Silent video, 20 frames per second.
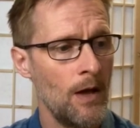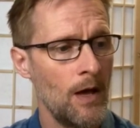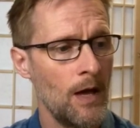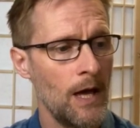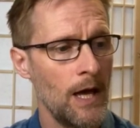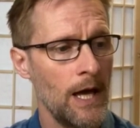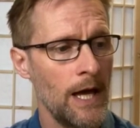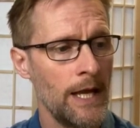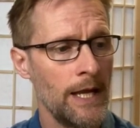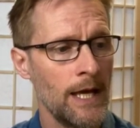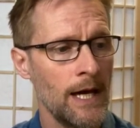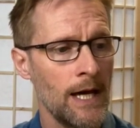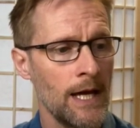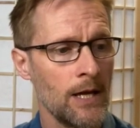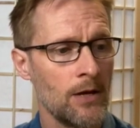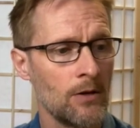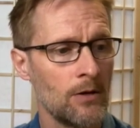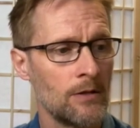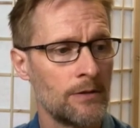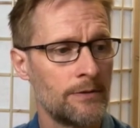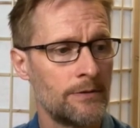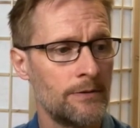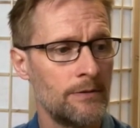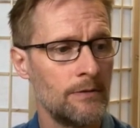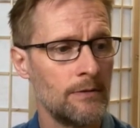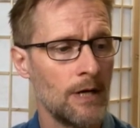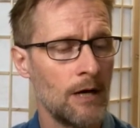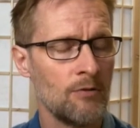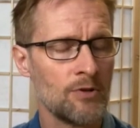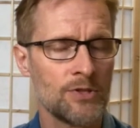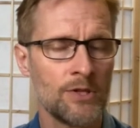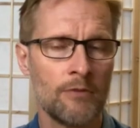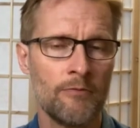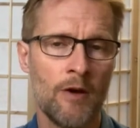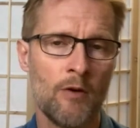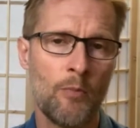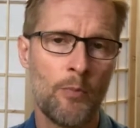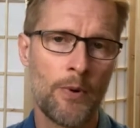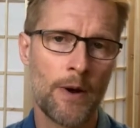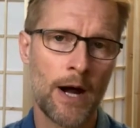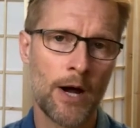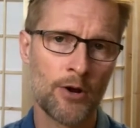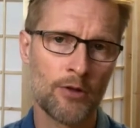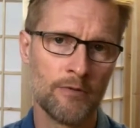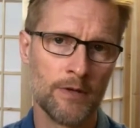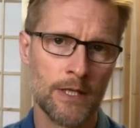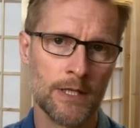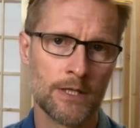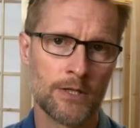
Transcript: I was not very proud of it,